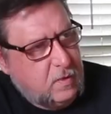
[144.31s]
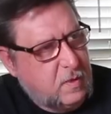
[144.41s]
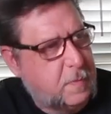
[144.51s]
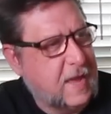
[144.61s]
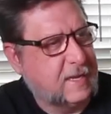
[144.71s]

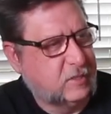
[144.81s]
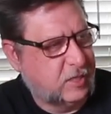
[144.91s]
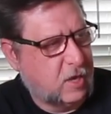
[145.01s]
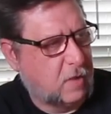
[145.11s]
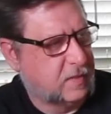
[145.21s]
The
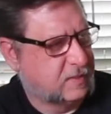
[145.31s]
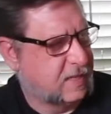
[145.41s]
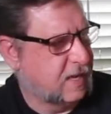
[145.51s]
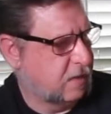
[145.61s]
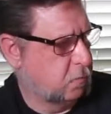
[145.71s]
packaging on this
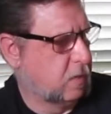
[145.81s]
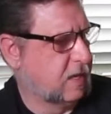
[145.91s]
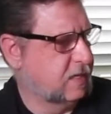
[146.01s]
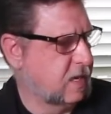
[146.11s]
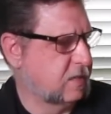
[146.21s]
kit
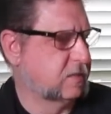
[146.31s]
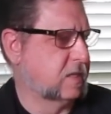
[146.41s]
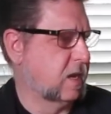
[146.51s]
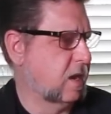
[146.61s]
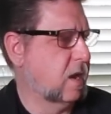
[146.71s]
really does
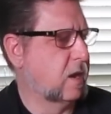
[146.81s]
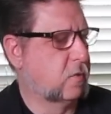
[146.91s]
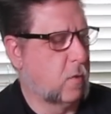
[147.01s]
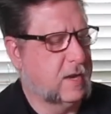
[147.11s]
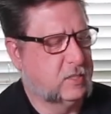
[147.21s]
a
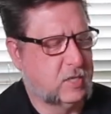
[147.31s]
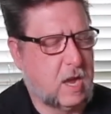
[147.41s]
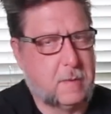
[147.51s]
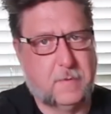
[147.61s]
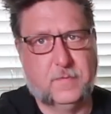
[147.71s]
great
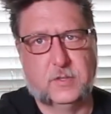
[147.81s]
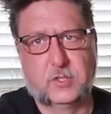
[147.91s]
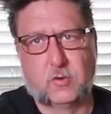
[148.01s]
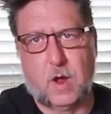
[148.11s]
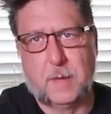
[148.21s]
job of
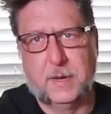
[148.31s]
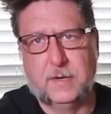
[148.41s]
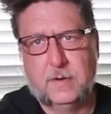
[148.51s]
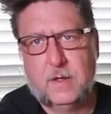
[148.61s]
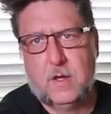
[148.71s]

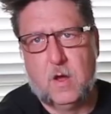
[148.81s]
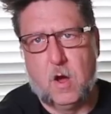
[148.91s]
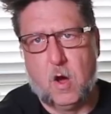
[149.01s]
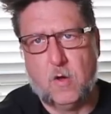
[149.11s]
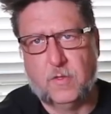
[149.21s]
describing
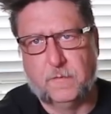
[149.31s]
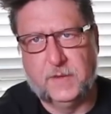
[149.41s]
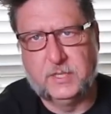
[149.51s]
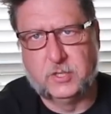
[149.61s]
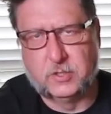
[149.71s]
all the
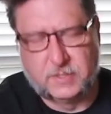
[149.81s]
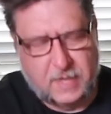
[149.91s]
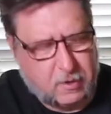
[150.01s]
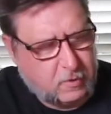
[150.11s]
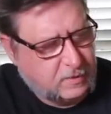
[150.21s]
features
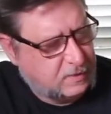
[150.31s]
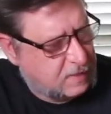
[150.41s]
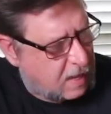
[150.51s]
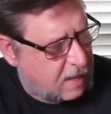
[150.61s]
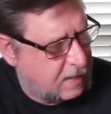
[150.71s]
that are
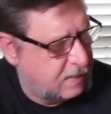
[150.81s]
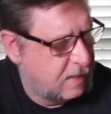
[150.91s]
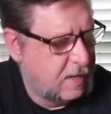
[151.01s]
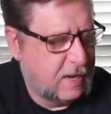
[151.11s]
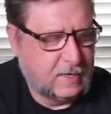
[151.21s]
inside.
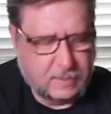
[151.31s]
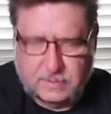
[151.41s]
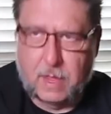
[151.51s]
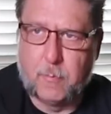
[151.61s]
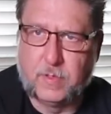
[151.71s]
It does
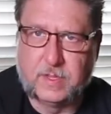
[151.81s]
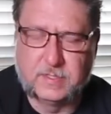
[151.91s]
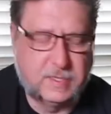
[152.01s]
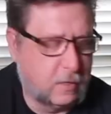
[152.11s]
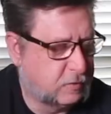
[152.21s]
come with the
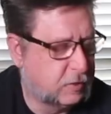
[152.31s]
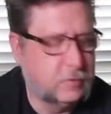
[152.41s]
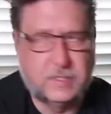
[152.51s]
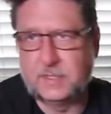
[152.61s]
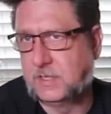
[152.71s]
CO2
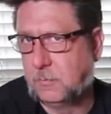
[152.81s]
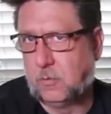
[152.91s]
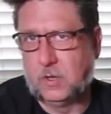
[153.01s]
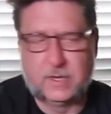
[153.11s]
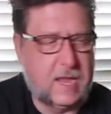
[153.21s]
system
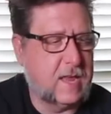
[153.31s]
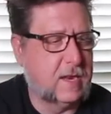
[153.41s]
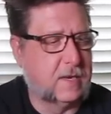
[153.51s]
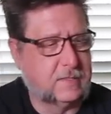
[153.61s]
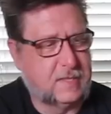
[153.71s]
we'll look at
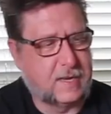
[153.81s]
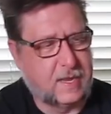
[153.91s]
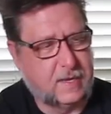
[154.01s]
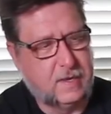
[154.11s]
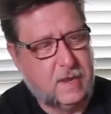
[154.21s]
in a
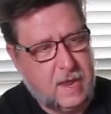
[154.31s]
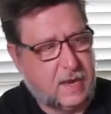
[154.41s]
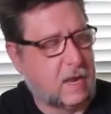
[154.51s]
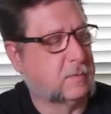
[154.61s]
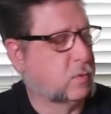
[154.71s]
second.
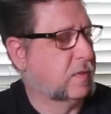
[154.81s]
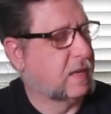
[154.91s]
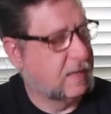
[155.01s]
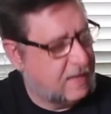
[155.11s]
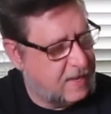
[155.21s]
It comes with a
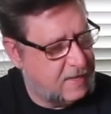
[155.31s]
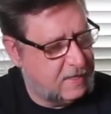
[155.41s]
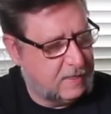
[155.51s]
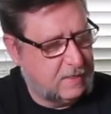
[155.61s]
lid.